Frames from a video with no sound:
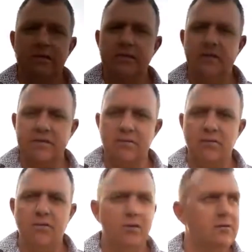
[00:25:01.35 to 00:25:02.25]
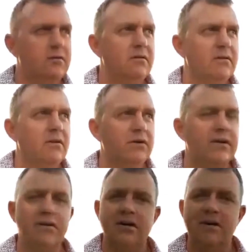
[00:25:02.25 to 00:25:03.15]
So that's all
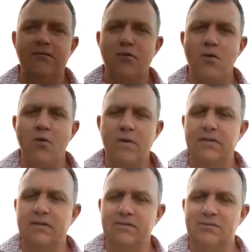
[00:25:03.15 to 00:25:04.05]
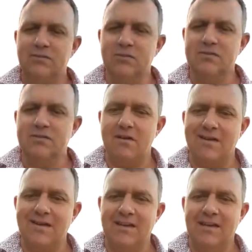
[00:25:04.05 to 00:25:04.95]
looking ready for winter to soon start
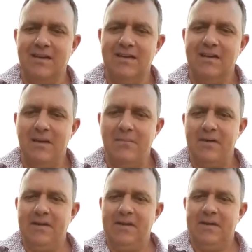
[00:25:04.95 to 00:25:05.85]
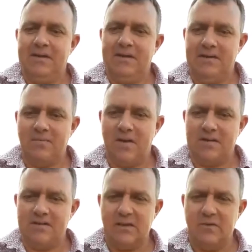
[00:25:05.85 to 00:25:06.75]
kicking in. Yep. As Magda
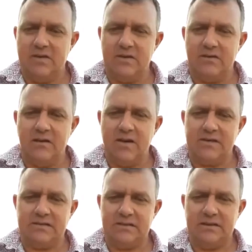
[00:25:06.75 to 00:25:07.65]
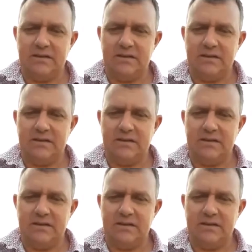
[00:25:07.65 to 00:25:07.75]
say, winter is on us.